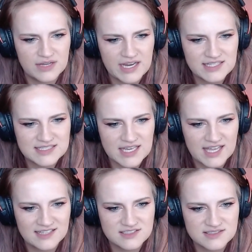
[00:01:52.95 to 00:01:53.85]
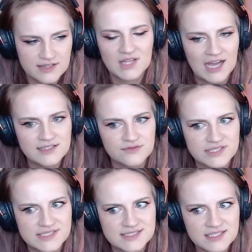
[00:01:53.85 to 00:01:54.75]
it did end like kind of
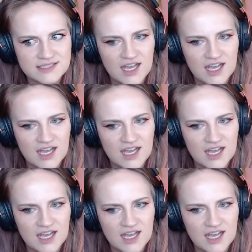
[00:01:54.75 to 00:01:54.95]
recently.